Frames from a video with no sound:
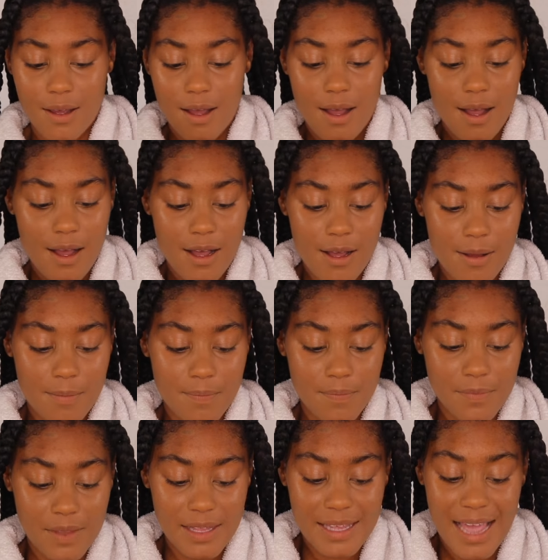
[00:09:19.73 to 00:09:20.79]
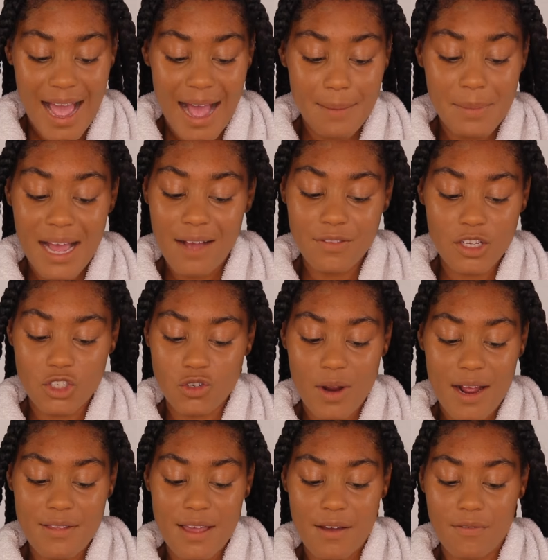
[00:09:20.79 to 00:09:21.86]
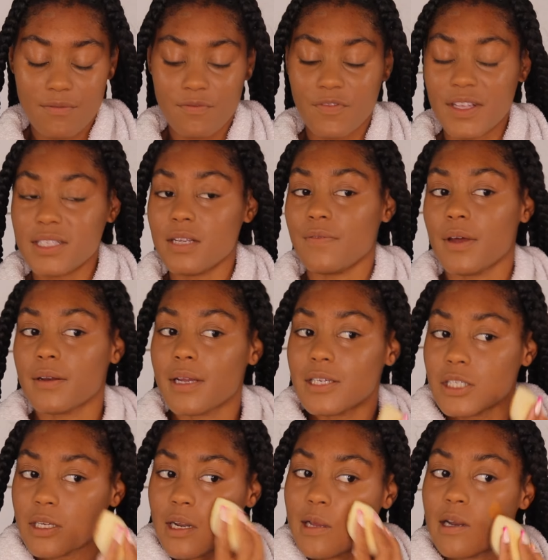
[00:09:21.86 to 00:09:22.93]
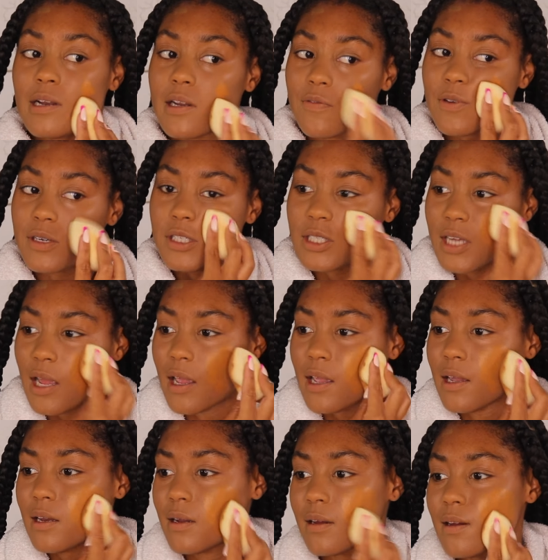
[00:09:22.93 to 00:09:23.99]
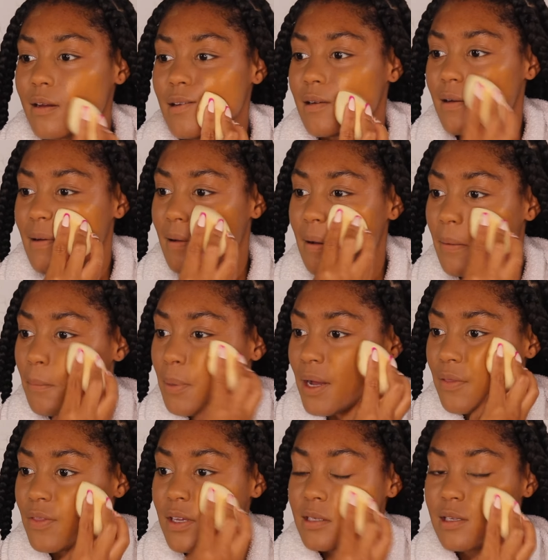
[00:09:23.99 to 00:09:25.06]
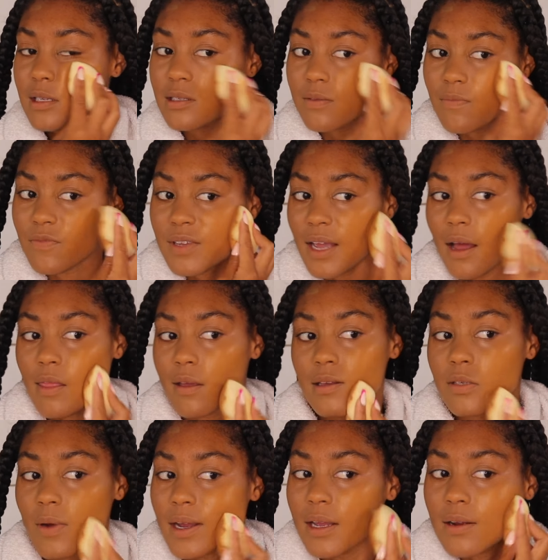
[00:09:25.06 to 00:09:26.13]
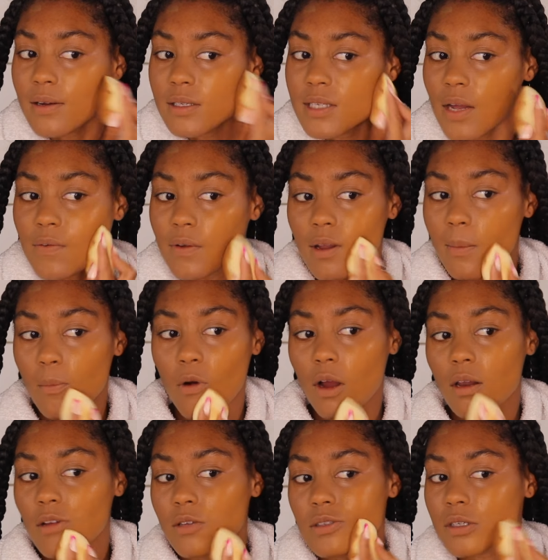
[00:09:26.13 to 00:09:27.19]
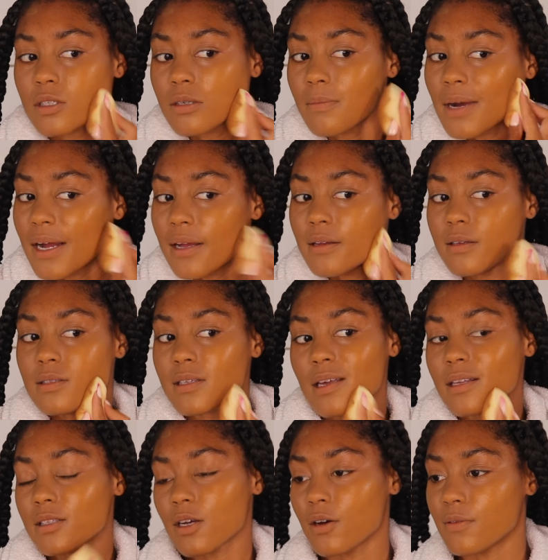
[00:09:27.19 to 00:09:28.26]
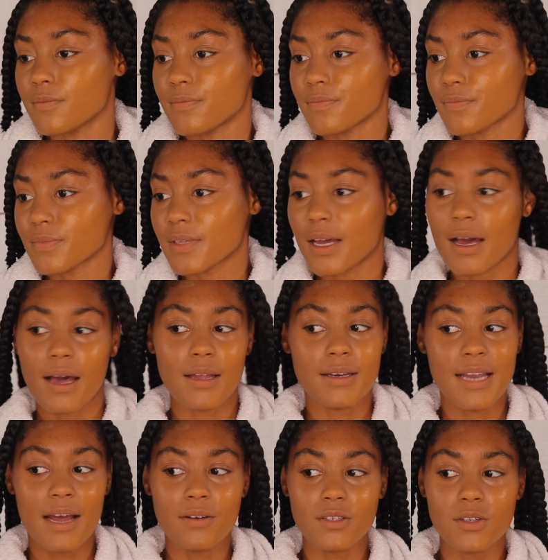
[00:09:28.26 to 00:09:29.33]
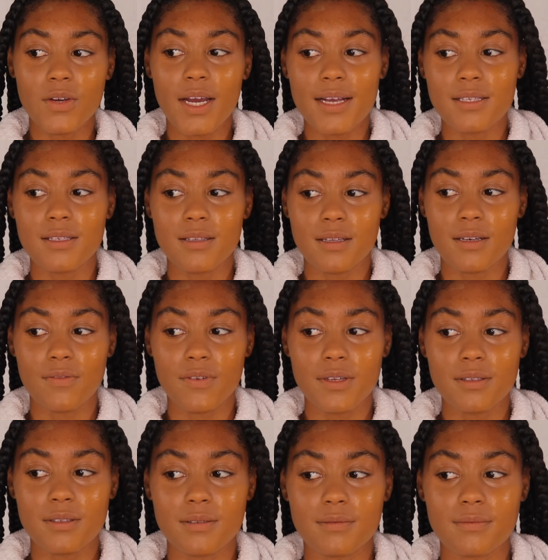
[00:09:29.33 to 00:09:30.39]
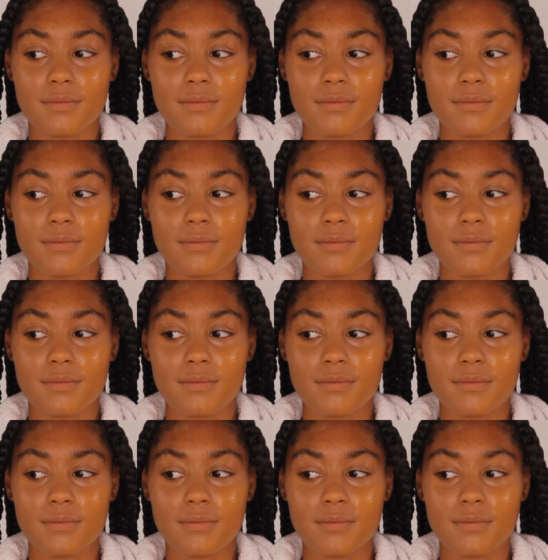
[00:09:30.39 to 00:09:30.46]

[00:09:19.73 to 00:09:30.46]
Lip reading: Yeah, I'm gonna have to try that Fenty foundation in a different shade, but this is, yeah, this right here is definitely more closer to my skin tone. Now, do you guys see the difference?